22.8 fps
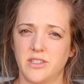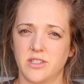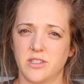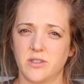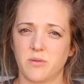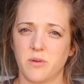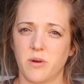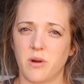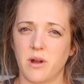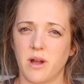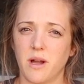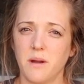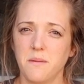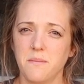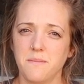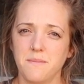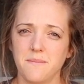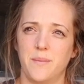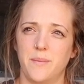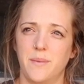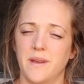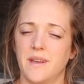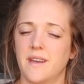just woke up?
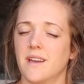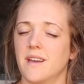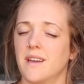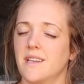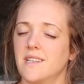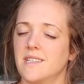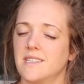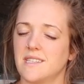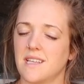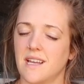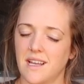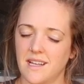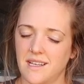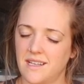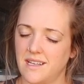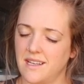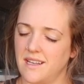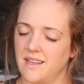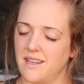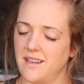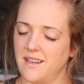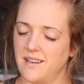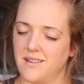Because I
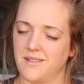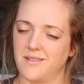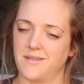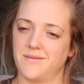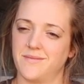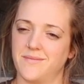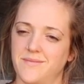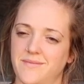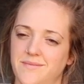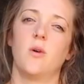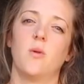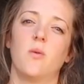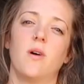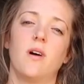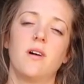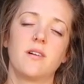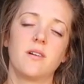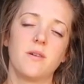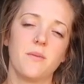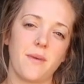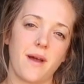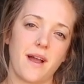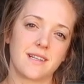did.
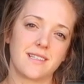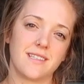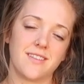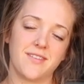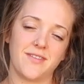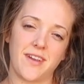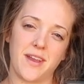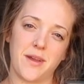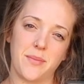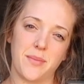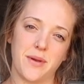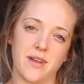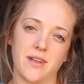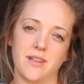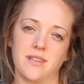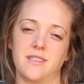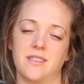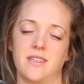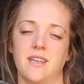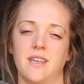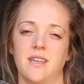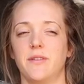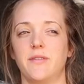Welcome back to the Van
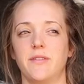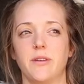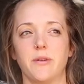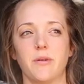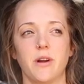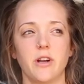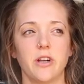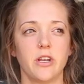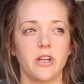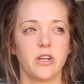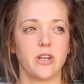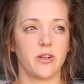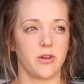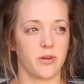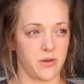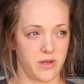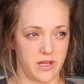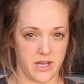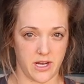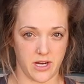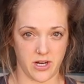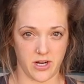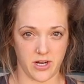Build. If you are new
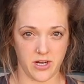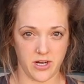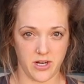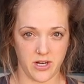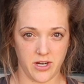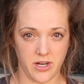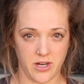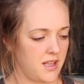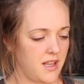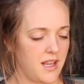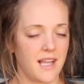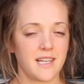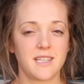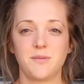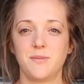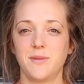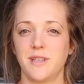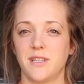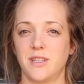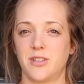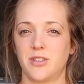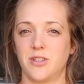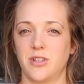here, let
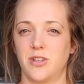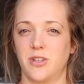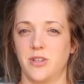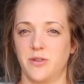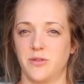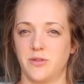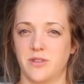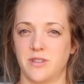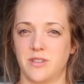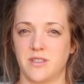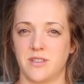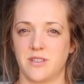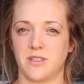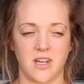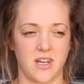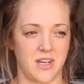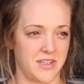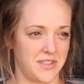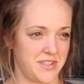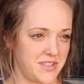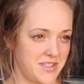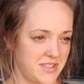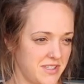me introduce
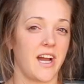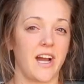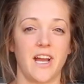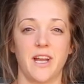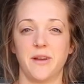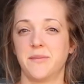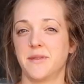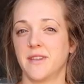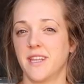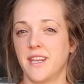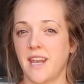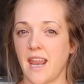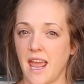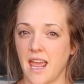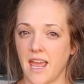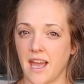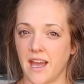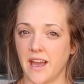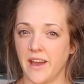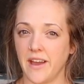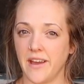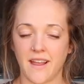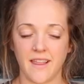us. I'm
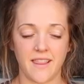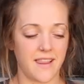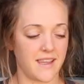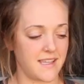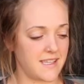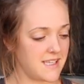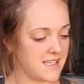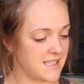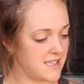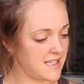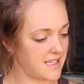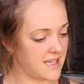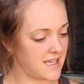Linnea and this is